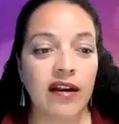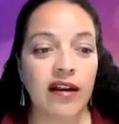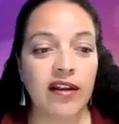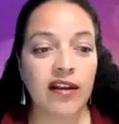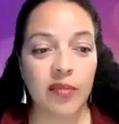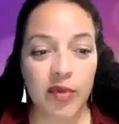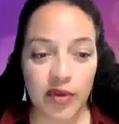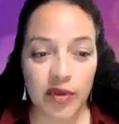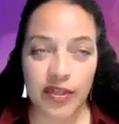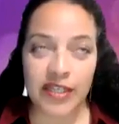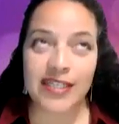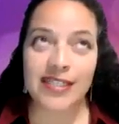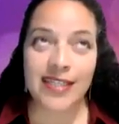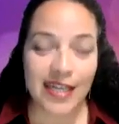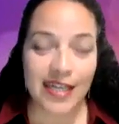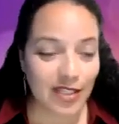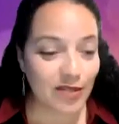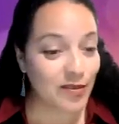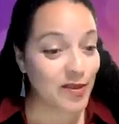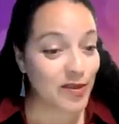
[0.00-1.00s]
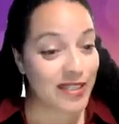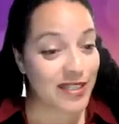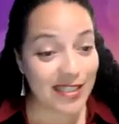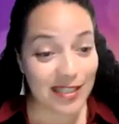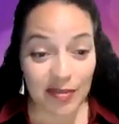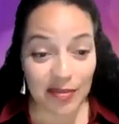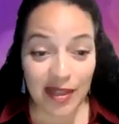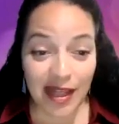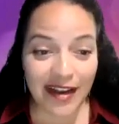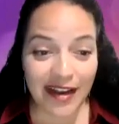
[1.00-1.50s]
our communities, customers, and
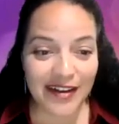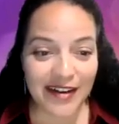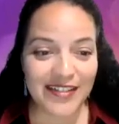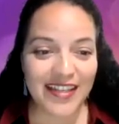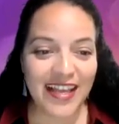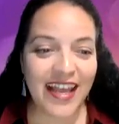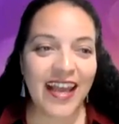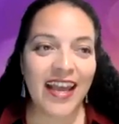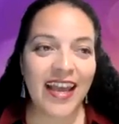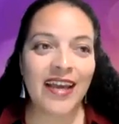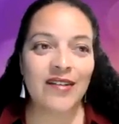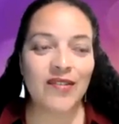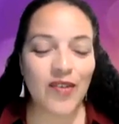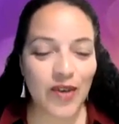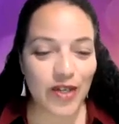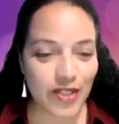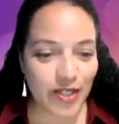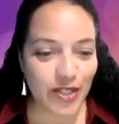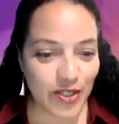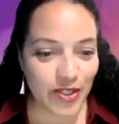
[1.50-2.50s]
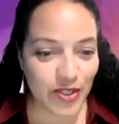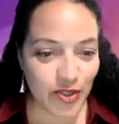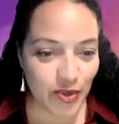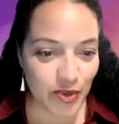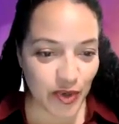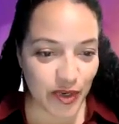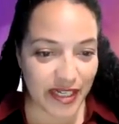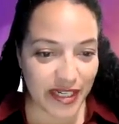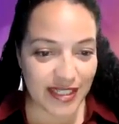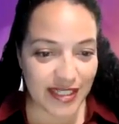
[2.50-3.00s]
suppliers, and of course, our
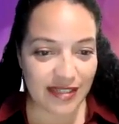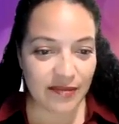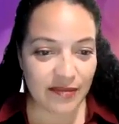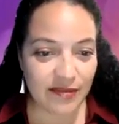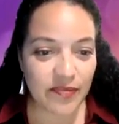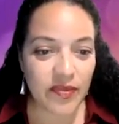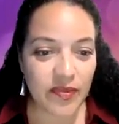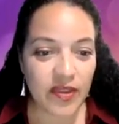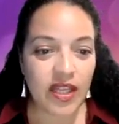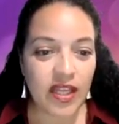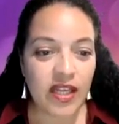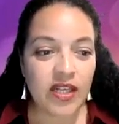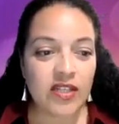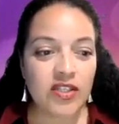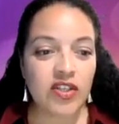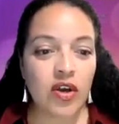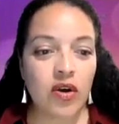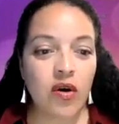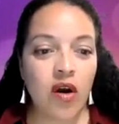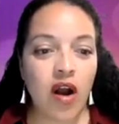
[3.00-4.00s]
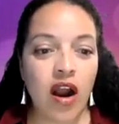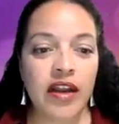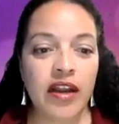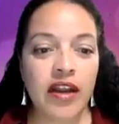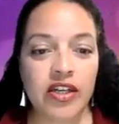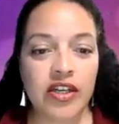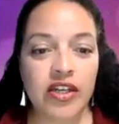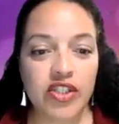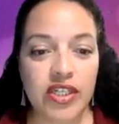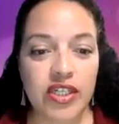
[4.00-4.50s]
stories. So our
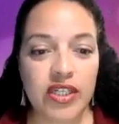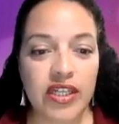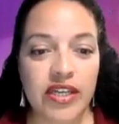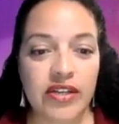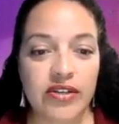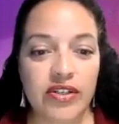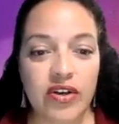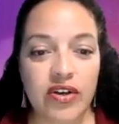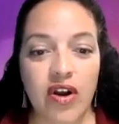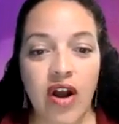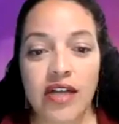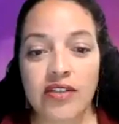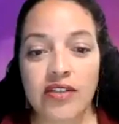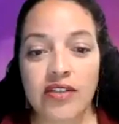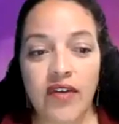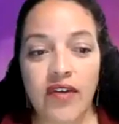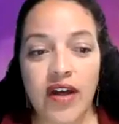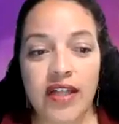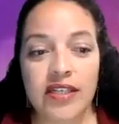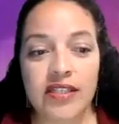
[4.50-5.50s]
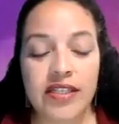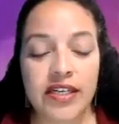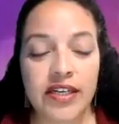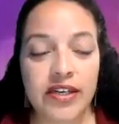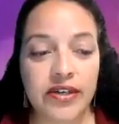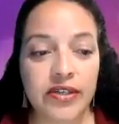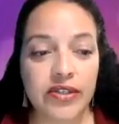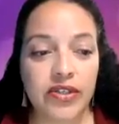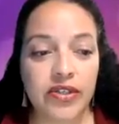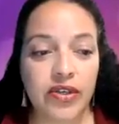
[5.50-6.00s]
ERG leaders are also
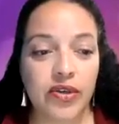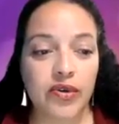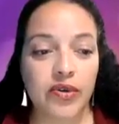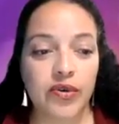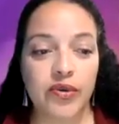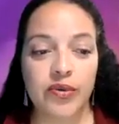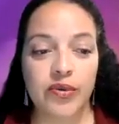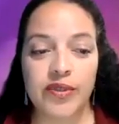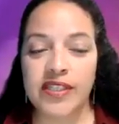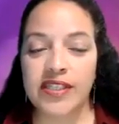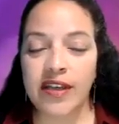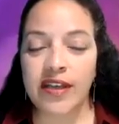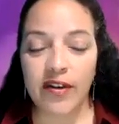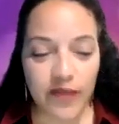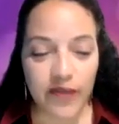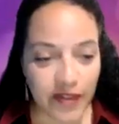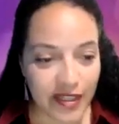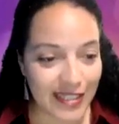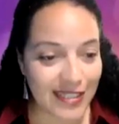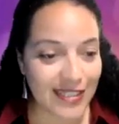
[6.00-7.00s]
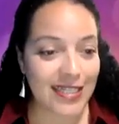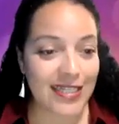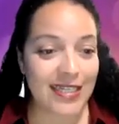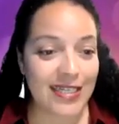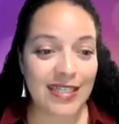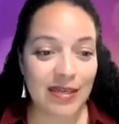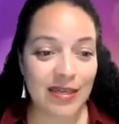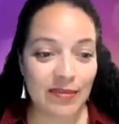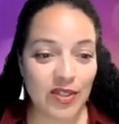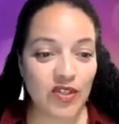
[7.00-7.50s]
volunteers who selflessly
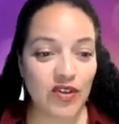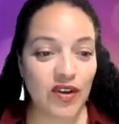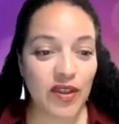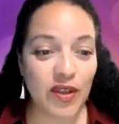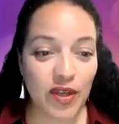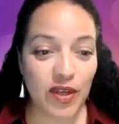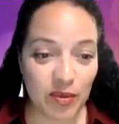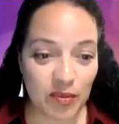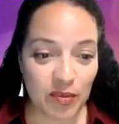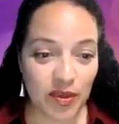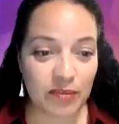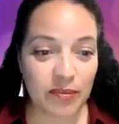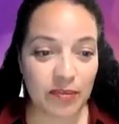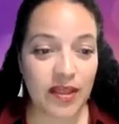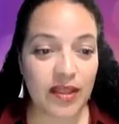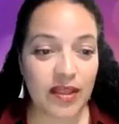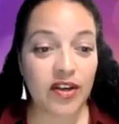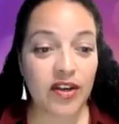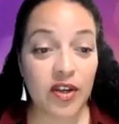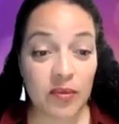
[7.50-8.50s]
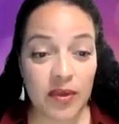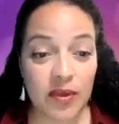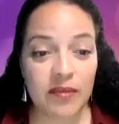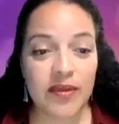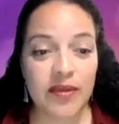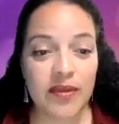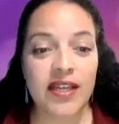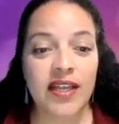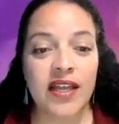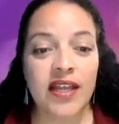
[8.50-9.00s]
demonstrate their
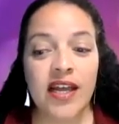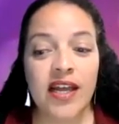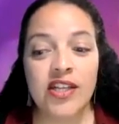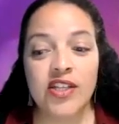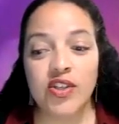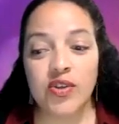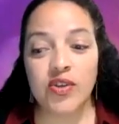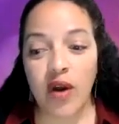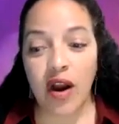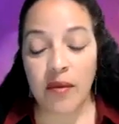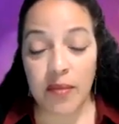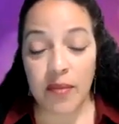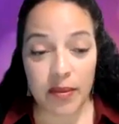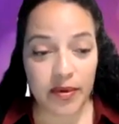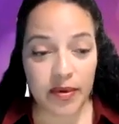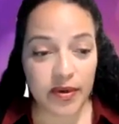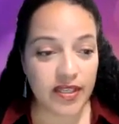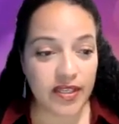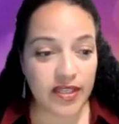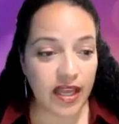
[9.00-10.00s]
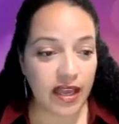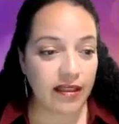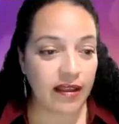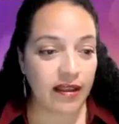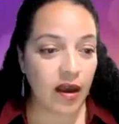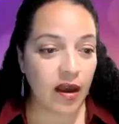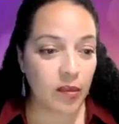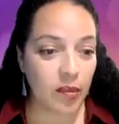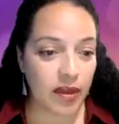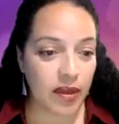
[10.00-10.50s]
commitment to our members and the
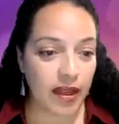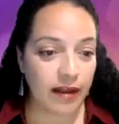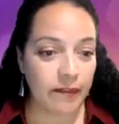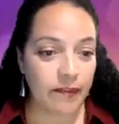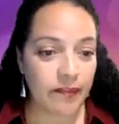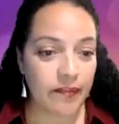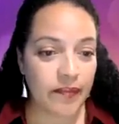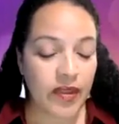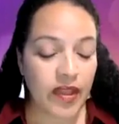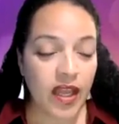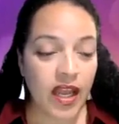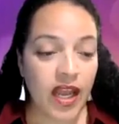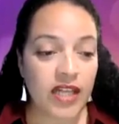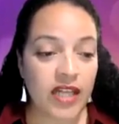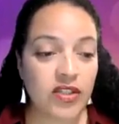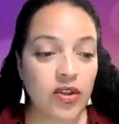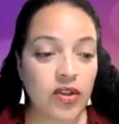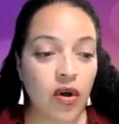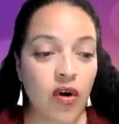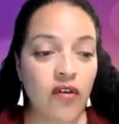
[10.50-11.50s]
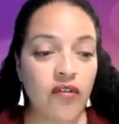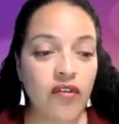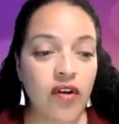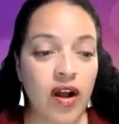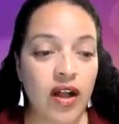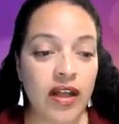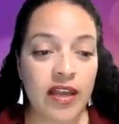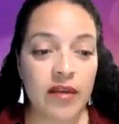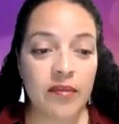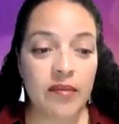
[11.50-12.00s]
company. And so the
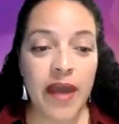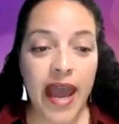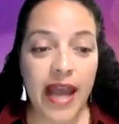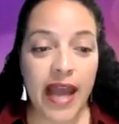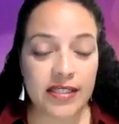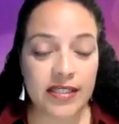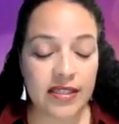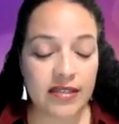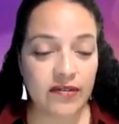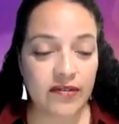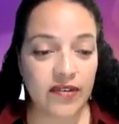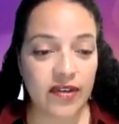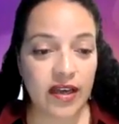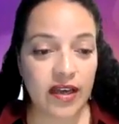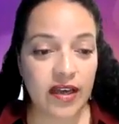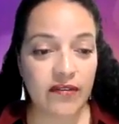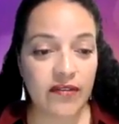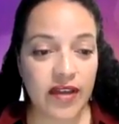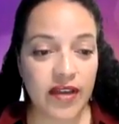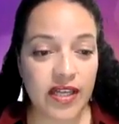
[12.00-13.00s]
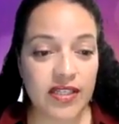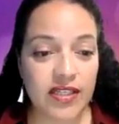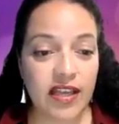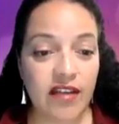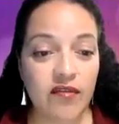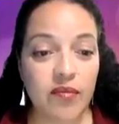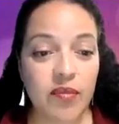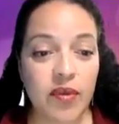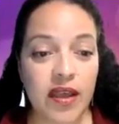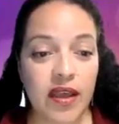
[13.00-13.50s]
overall impact of the events
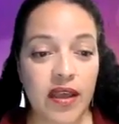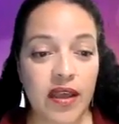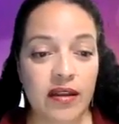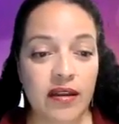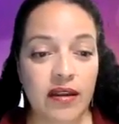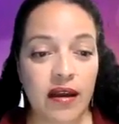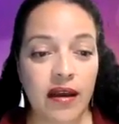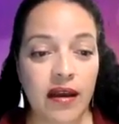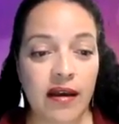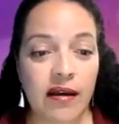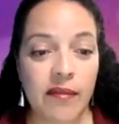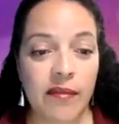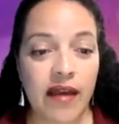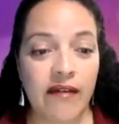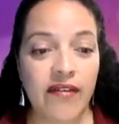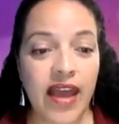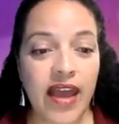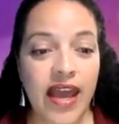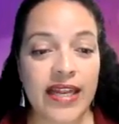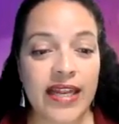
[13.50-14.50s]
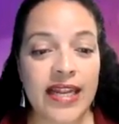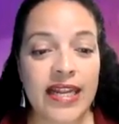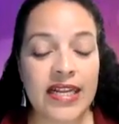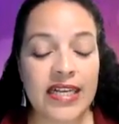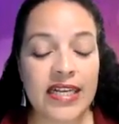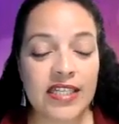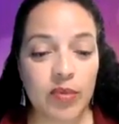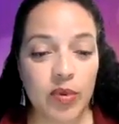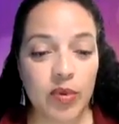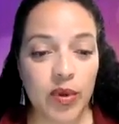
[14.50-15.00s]
have had an
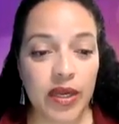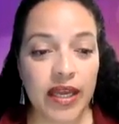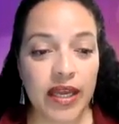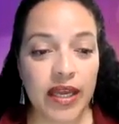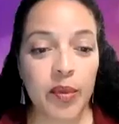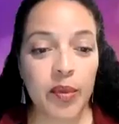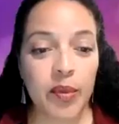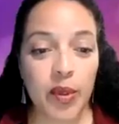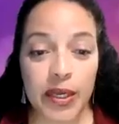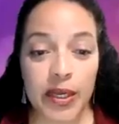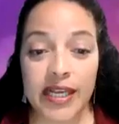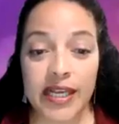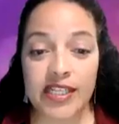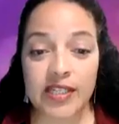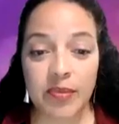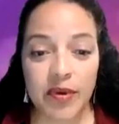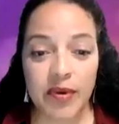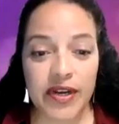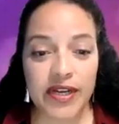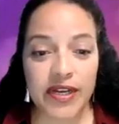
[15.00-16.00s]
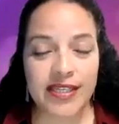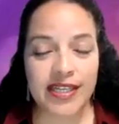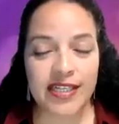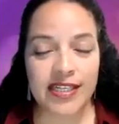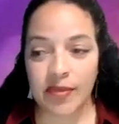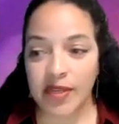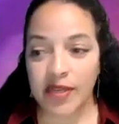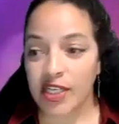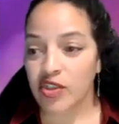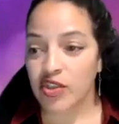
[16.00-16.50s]
employee experience that's
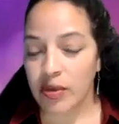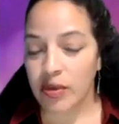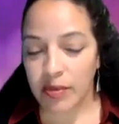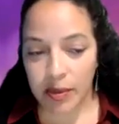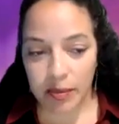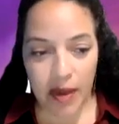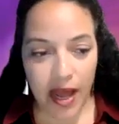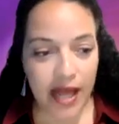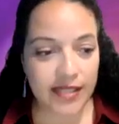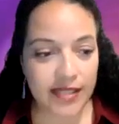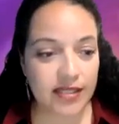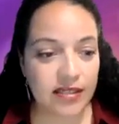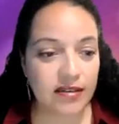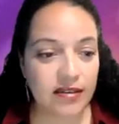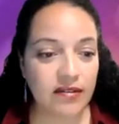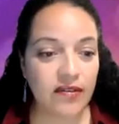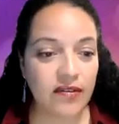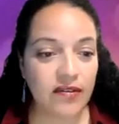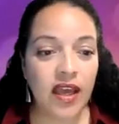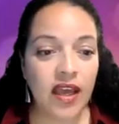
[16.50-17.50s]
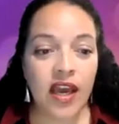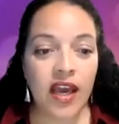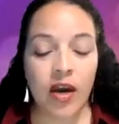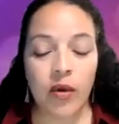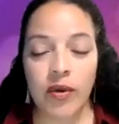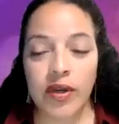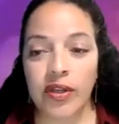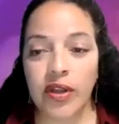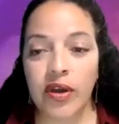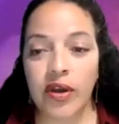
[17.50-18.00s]
been extremely positive. And
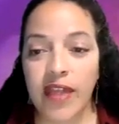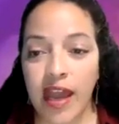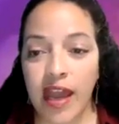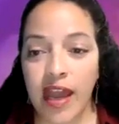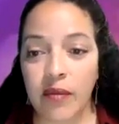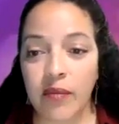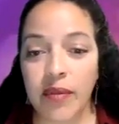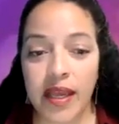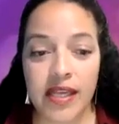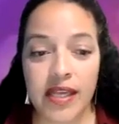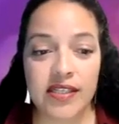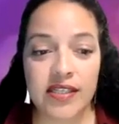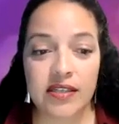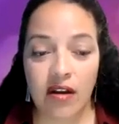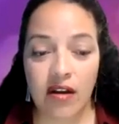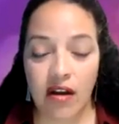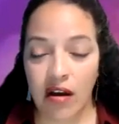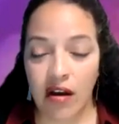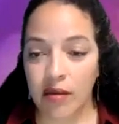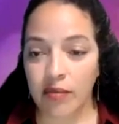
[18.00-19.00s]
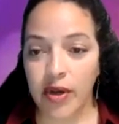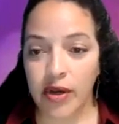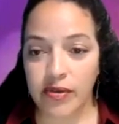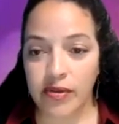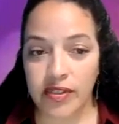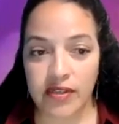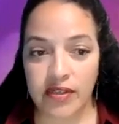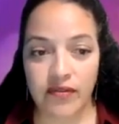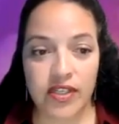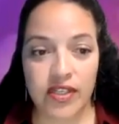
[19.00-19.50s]
we know that based on
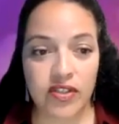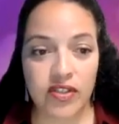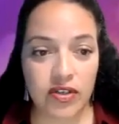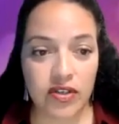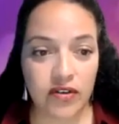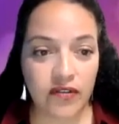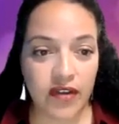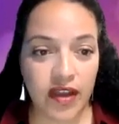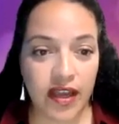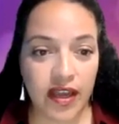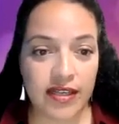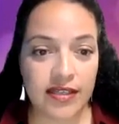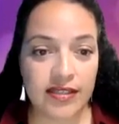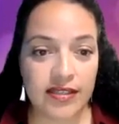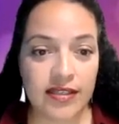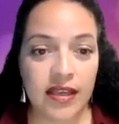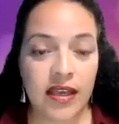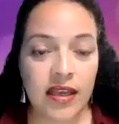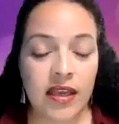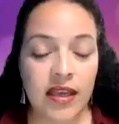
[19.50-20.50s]
post-event surveys.